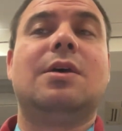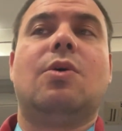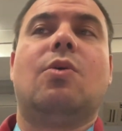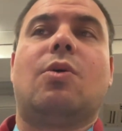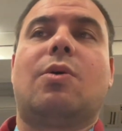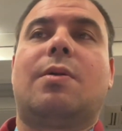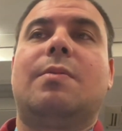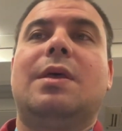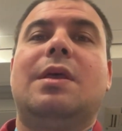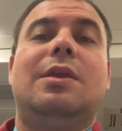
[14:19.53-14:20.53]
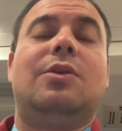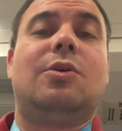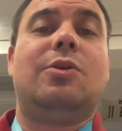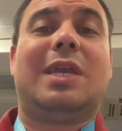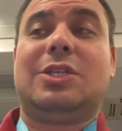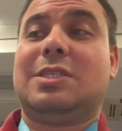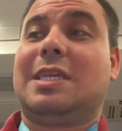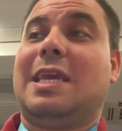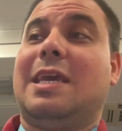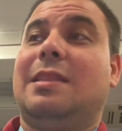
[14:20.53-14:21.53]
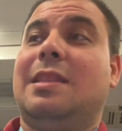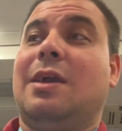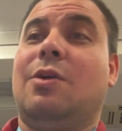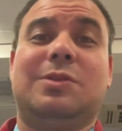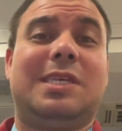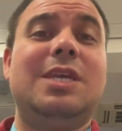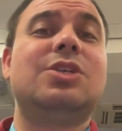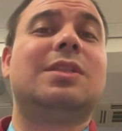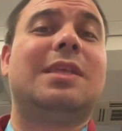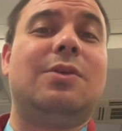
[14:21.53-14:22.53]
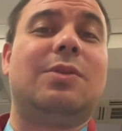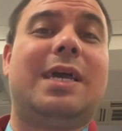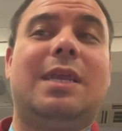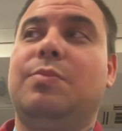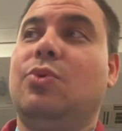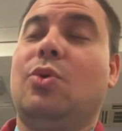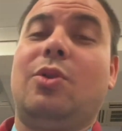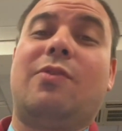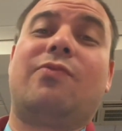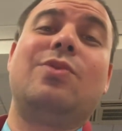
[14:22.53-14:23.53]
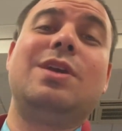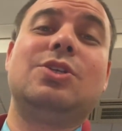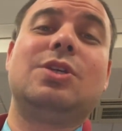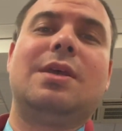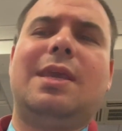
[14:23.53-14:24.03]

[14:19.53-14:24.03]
or you can just get a quotation that you like, put on your fridge,